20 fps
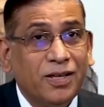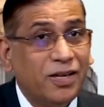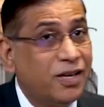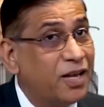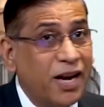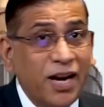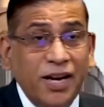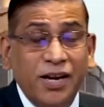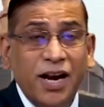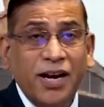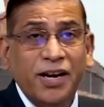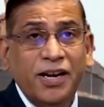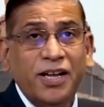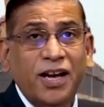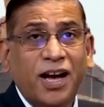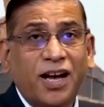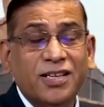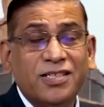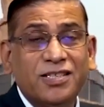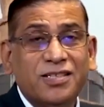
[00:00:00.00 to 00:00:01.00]
Great
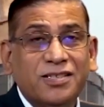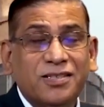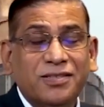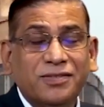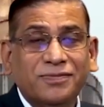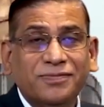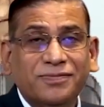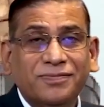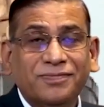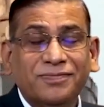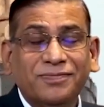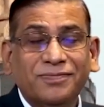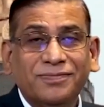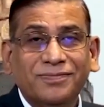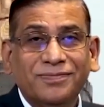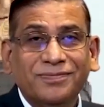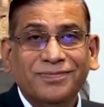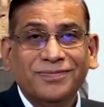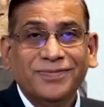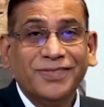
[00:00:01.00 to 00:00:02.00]
ideas,
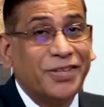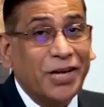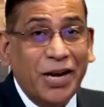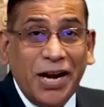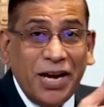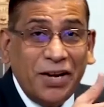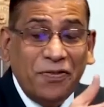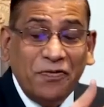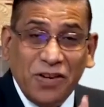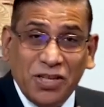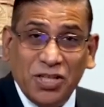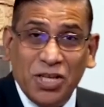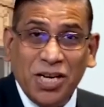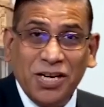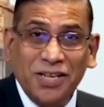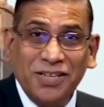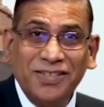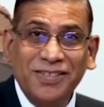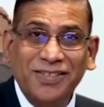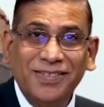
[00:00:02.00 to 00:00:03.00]
great
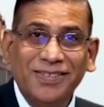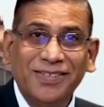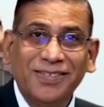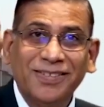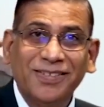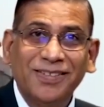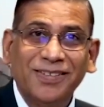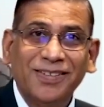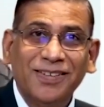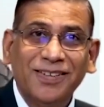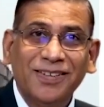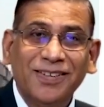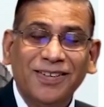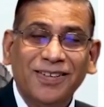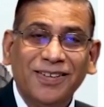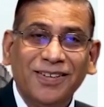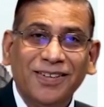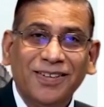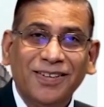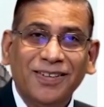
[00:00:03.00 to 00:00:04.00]
vision.
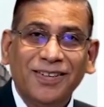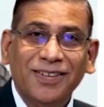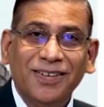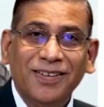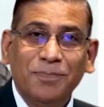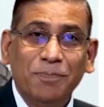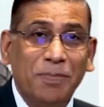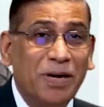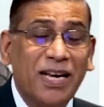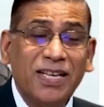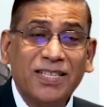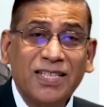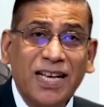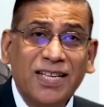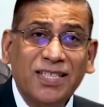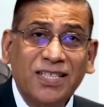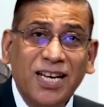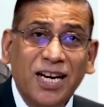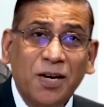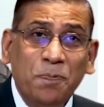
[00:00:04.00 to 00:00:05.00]
But as
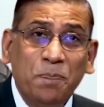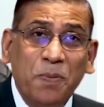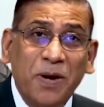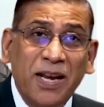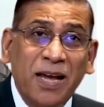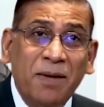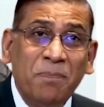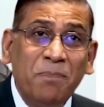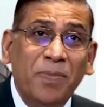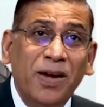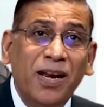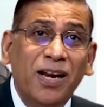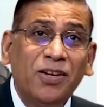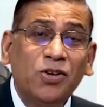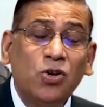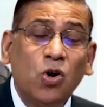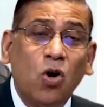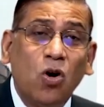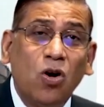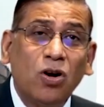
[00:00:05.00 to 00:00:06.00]
I said, preamble
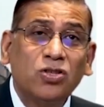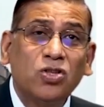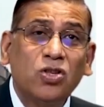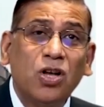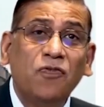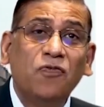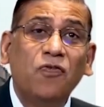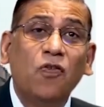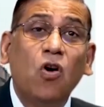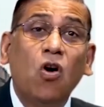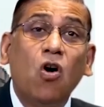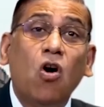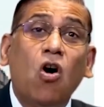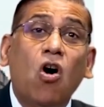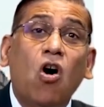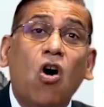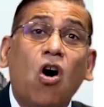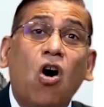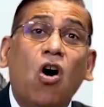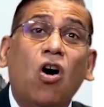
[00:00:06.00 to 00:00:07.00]
talks of
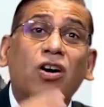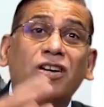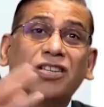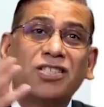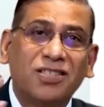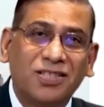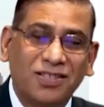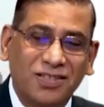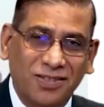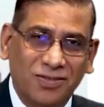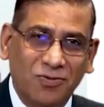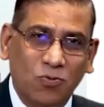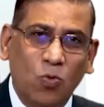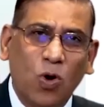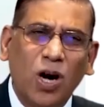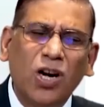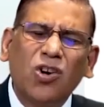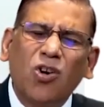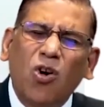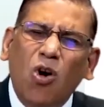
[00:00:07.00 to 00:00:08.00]
oughts,
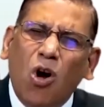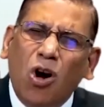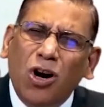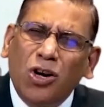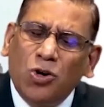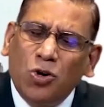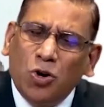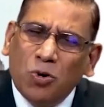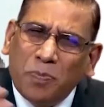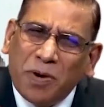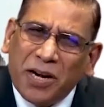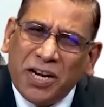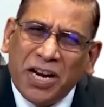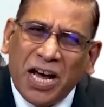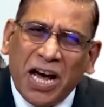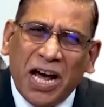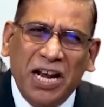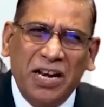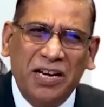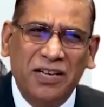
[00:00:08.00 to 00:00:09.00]
what ought to be
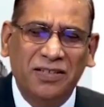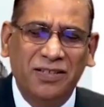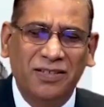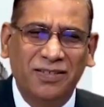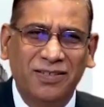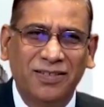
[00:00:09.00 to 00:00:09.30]
done.